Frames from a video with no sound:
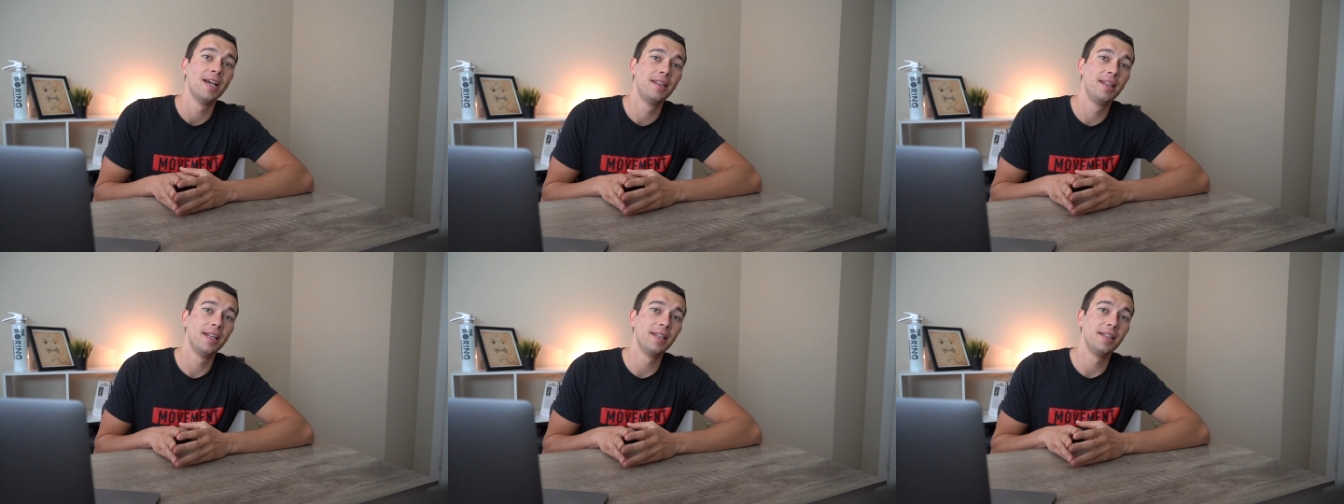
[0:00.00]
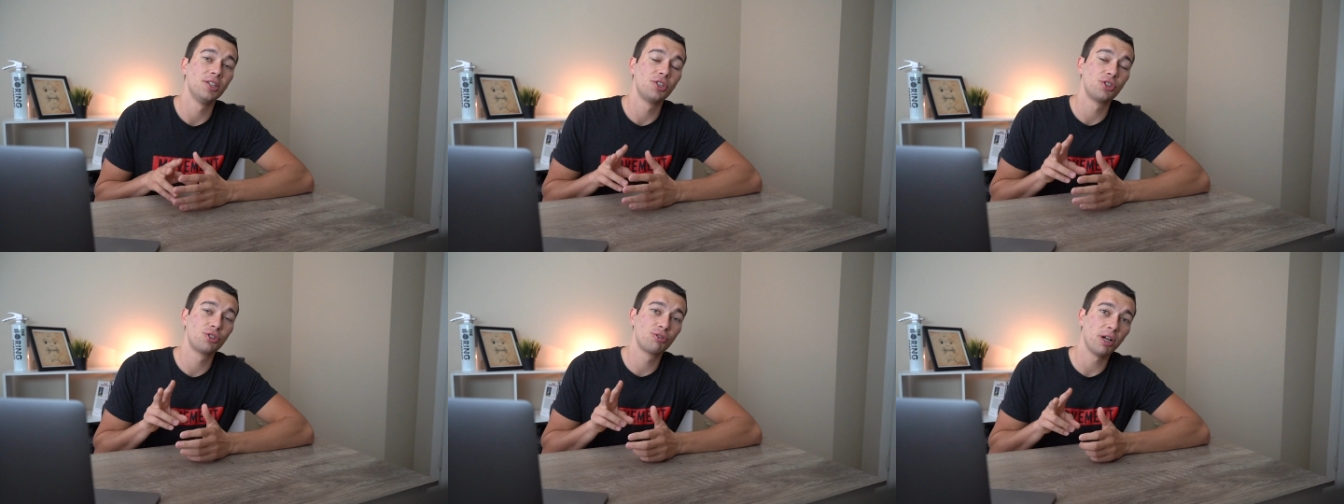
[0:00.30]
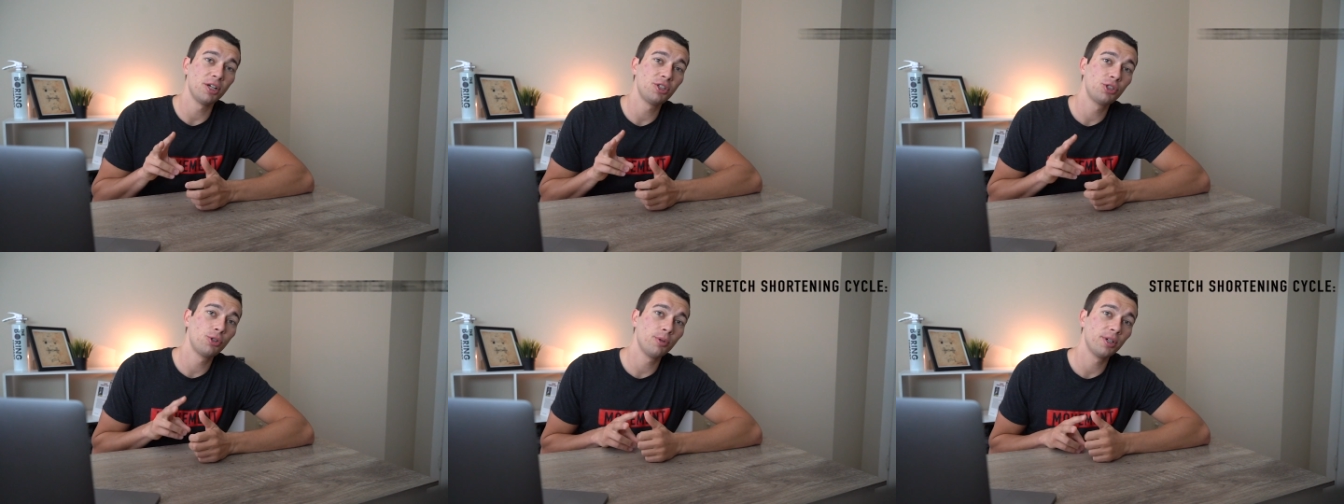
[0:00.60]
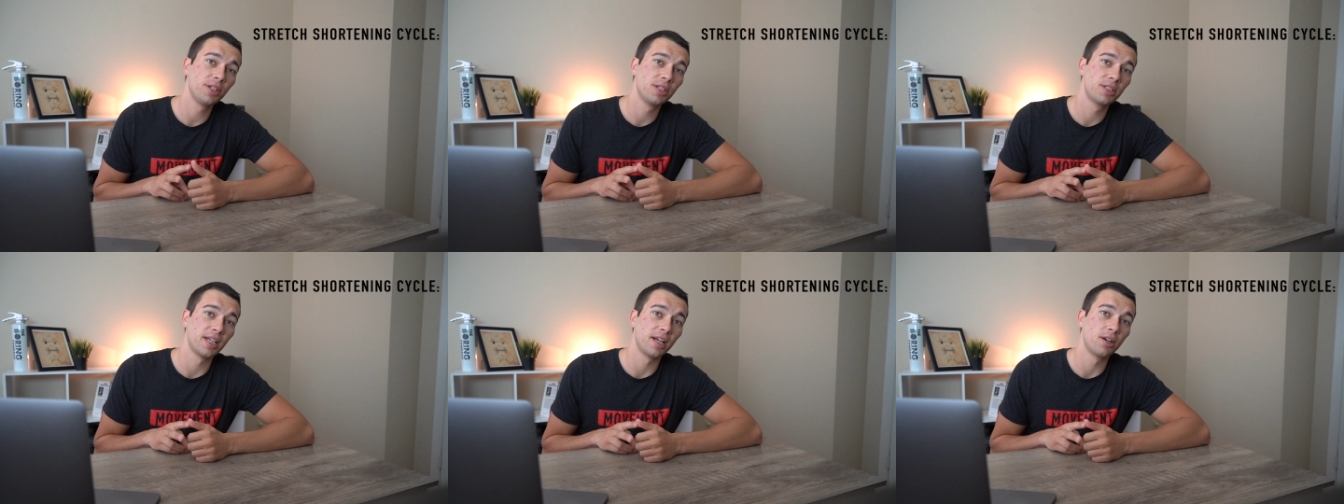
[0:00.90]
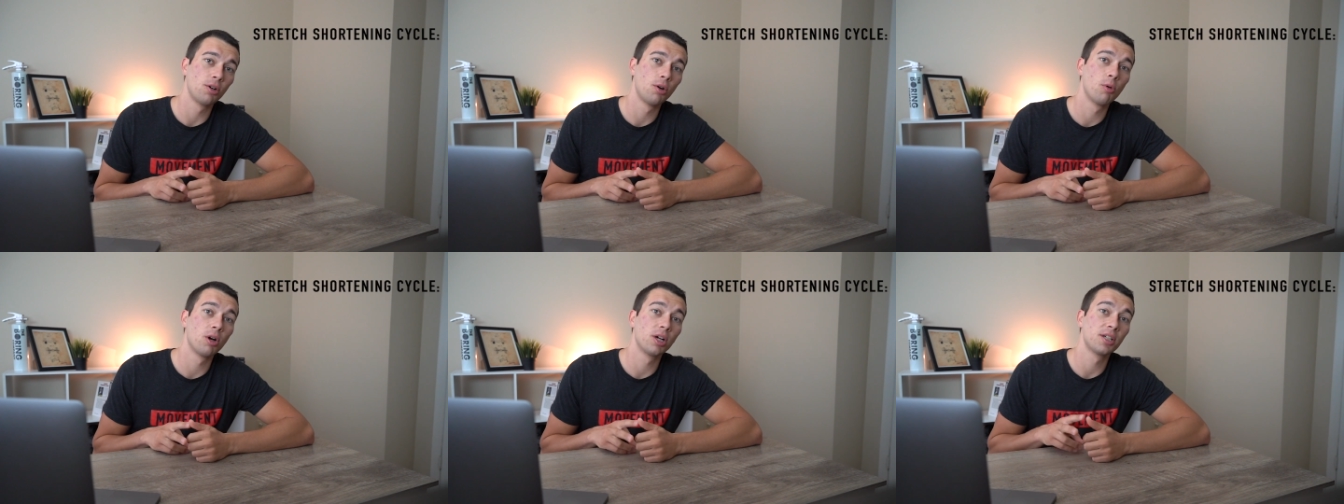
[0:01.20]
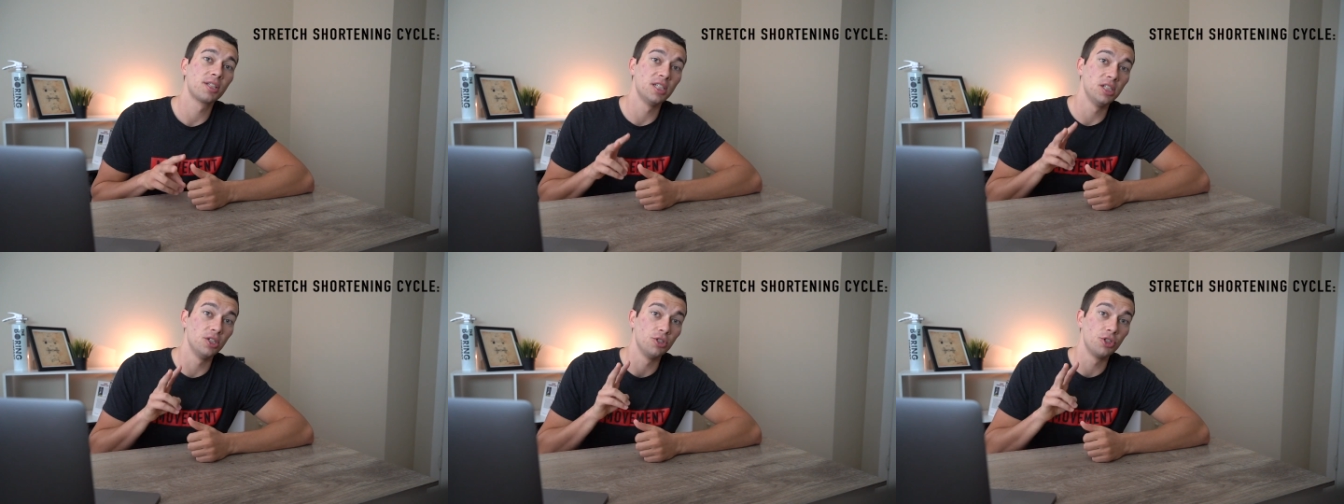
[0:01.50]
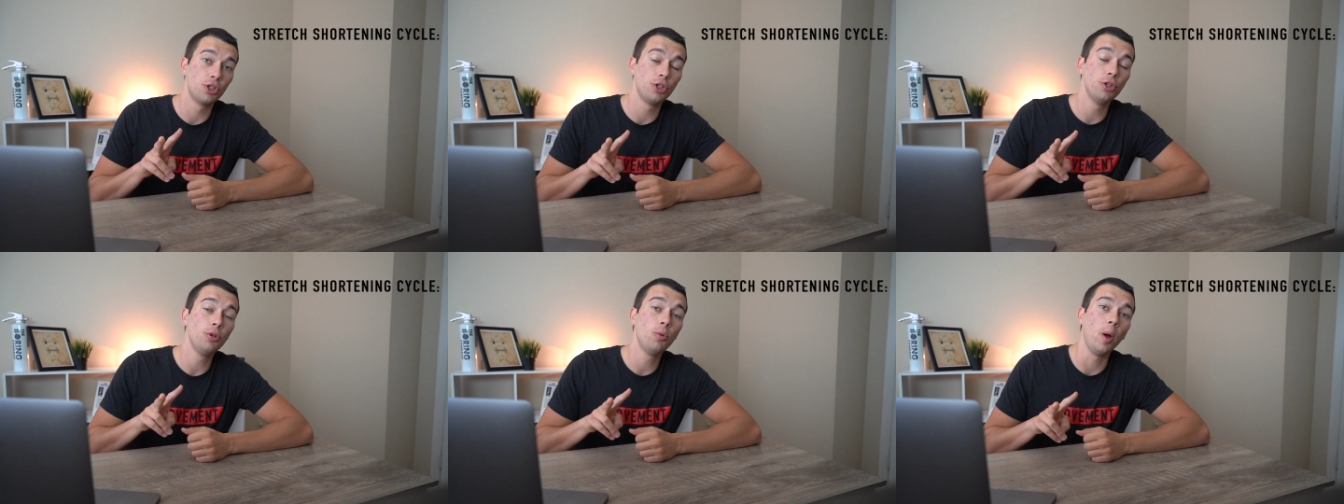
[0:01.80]
that the stretch shortening cycle works in
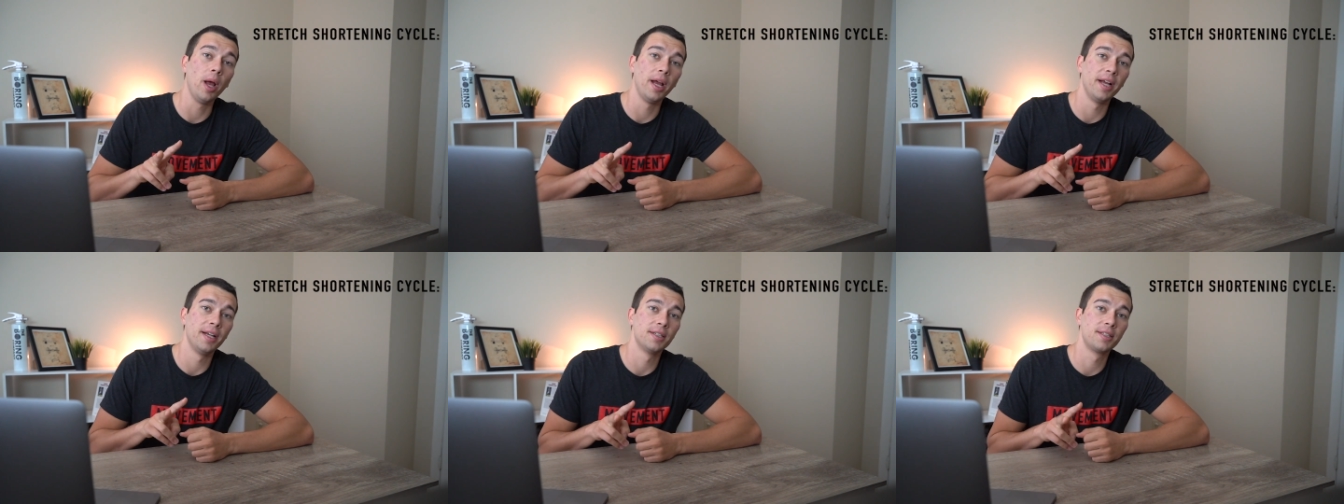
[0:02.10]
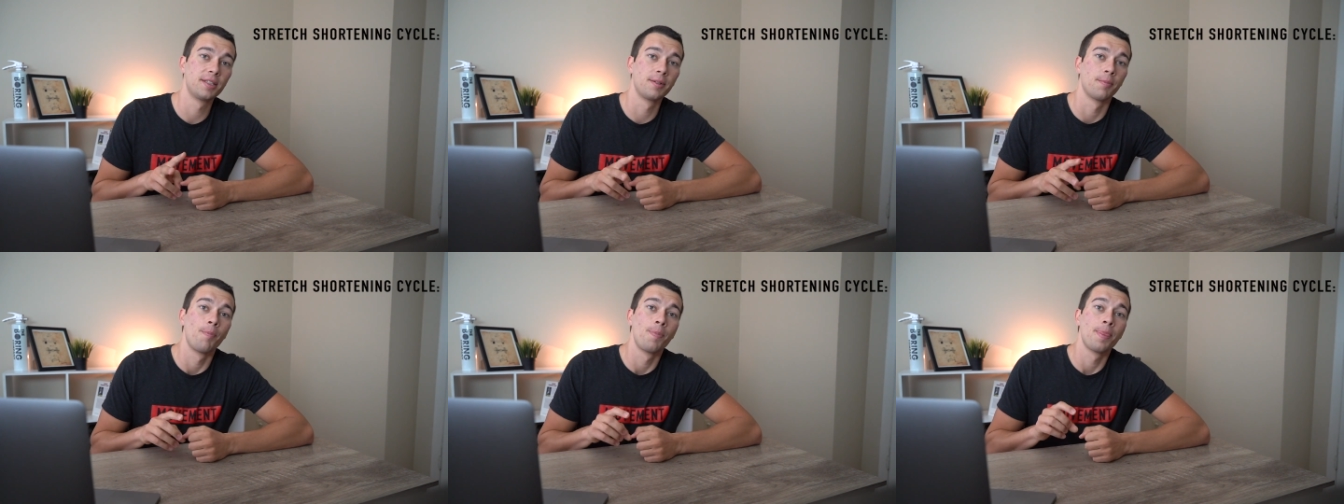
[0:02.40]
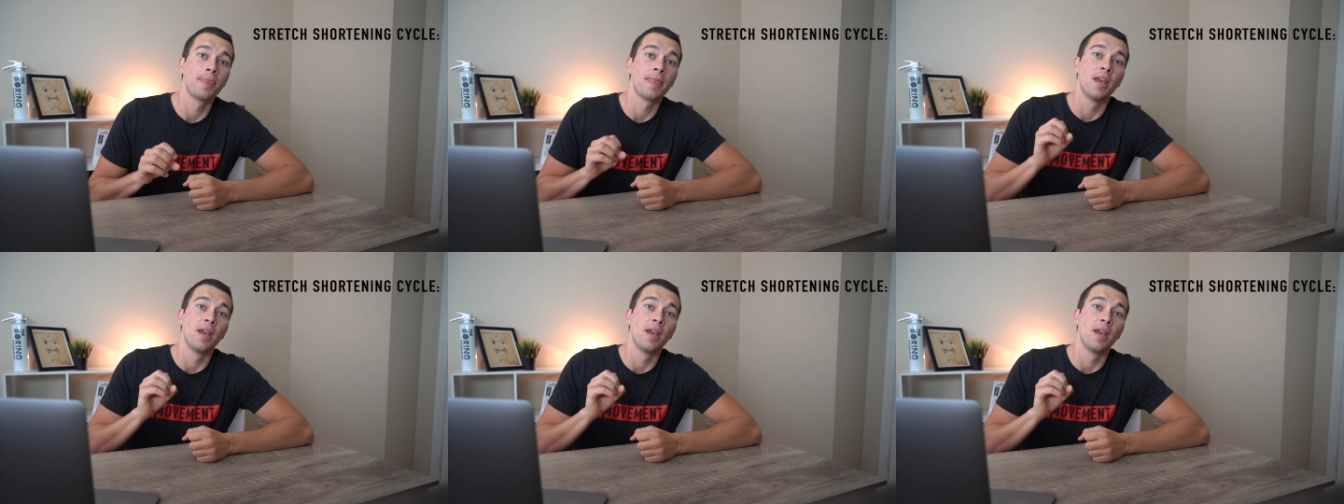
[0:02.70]
two ways.